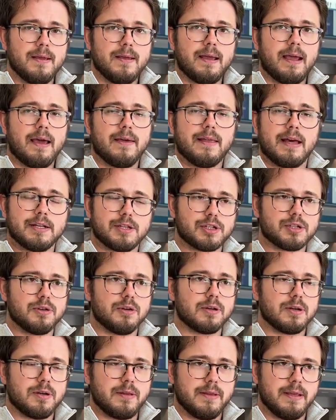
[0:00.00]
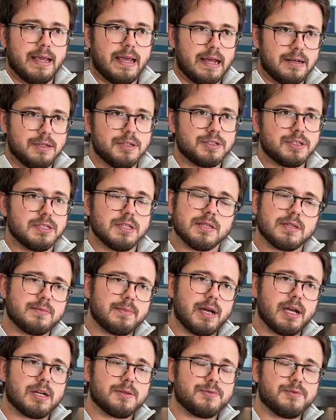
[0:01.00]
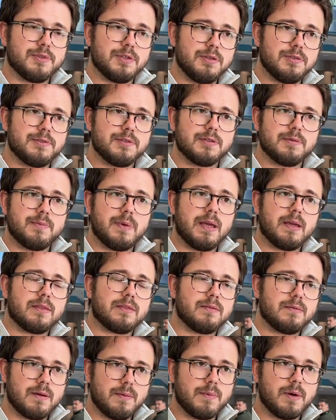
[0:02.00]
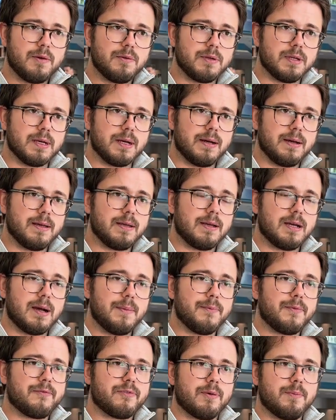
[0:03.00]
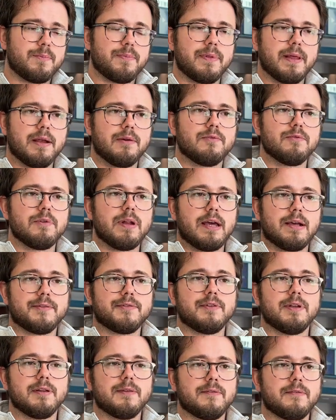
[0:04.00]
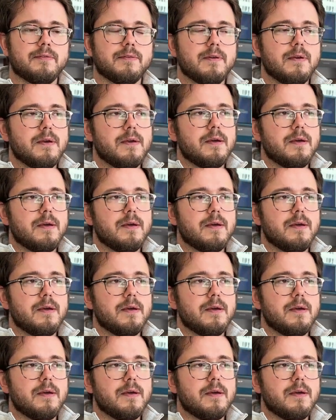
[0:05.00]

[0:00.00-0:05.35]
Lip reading: And that sugar, the energy that the microbes are using to make ammonia, comes from plant root exudates.